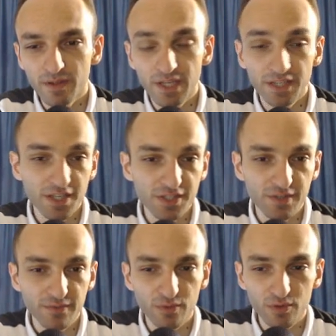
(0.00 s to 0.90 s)
knight takes
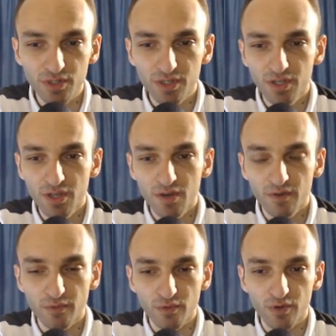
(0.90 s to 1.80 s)
d4
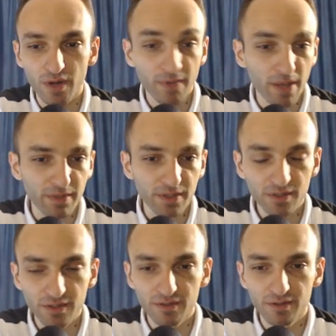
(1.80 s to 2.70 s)
for upcoming
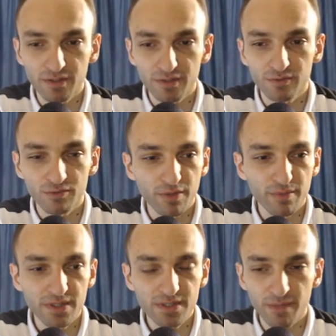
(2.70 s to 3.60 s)

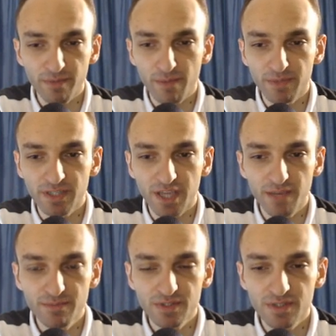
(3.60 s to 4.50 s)
tournaments, upcoming
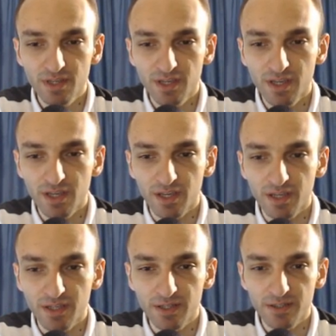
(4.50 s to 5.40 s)
games,
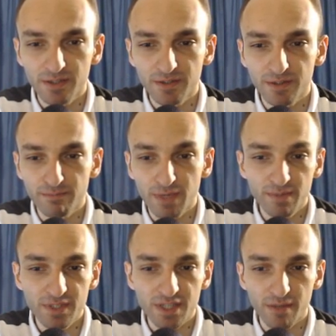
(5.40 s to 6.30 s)
and
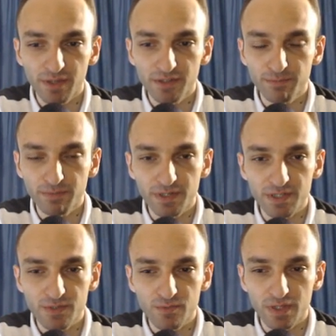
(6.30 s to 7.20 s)
maybe some other
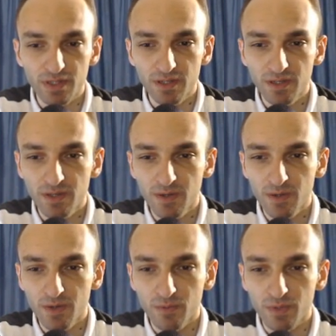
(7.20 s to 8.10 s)
players will
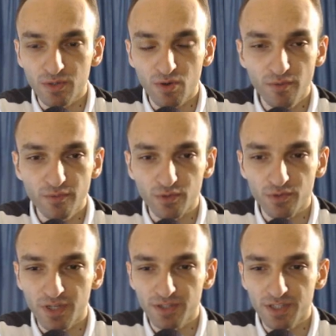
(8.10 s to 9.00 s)
go for
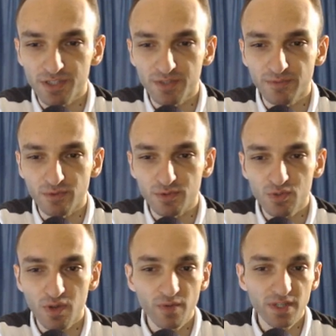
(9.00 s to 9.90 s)
knight takes d4.
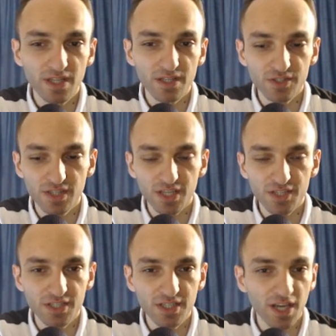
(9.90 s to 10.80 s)
So I went c
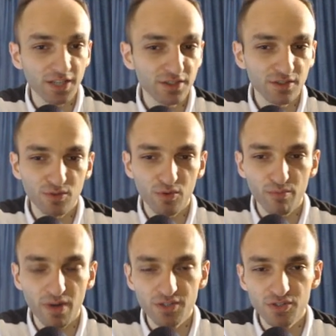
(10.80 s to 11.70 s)
takes d. I didn't know
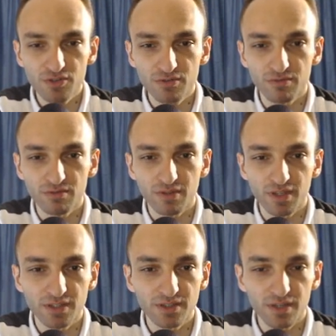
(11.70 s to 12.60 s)
much,
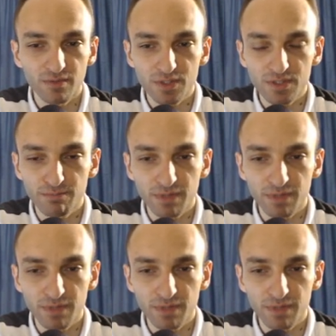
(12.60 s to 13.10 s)
and I was